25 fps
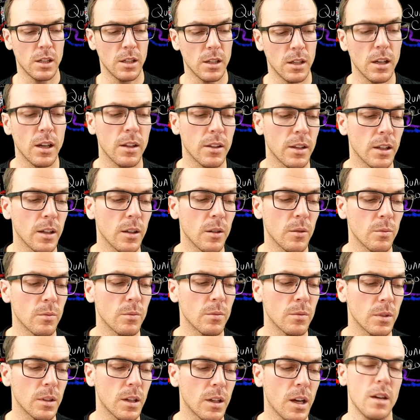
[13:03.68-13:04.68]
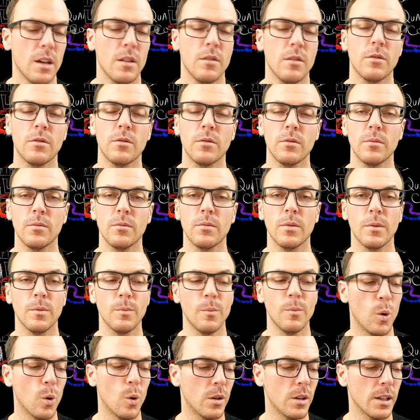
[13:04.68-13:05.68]
I think, kind of
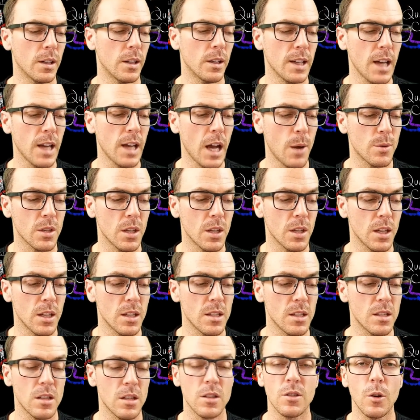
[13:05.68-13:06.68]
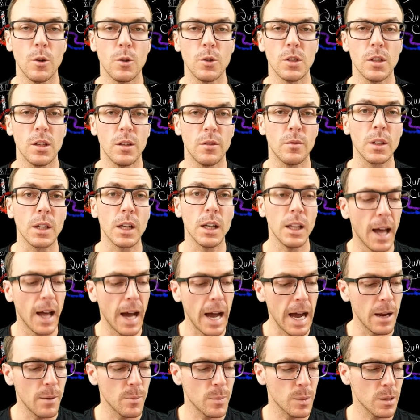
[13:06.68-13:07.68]
more encapsulates this notion of
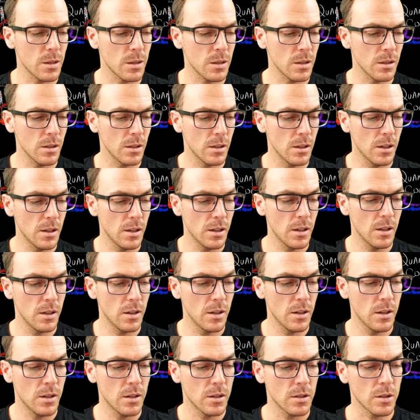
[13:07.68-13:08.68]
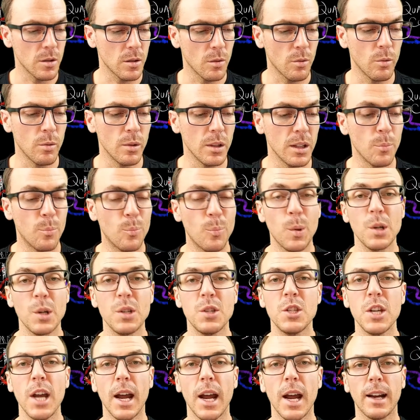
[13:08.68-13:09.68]
collapse. So we're really
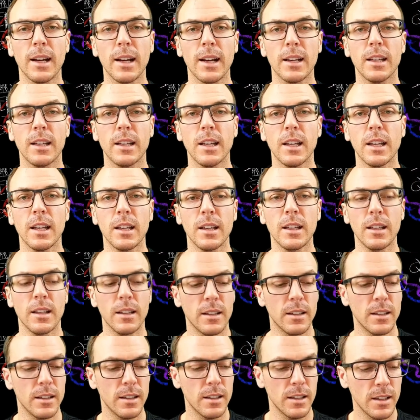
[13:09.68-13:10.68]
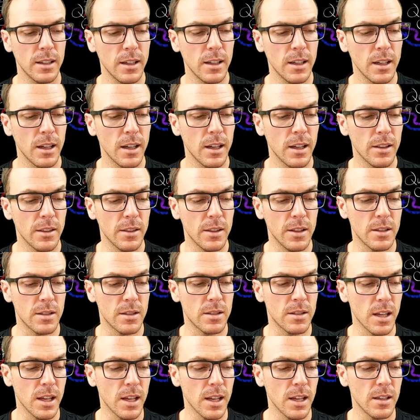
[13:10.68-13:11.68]
projecting the state
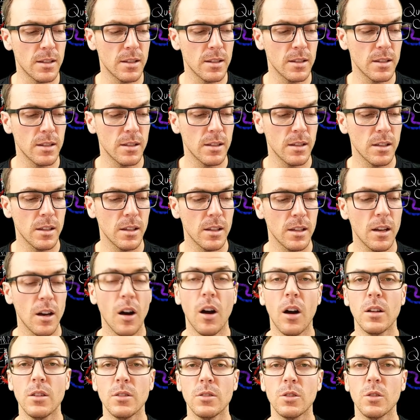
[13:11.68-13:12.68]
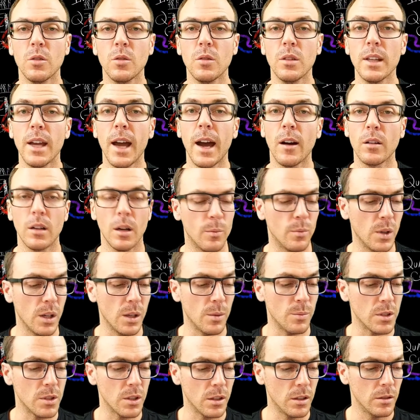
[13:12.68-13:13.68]
onto the outcome we
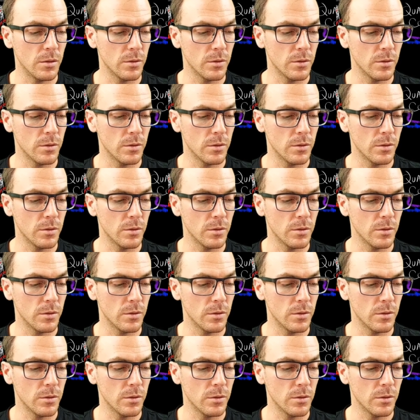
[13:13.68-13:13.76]
observe.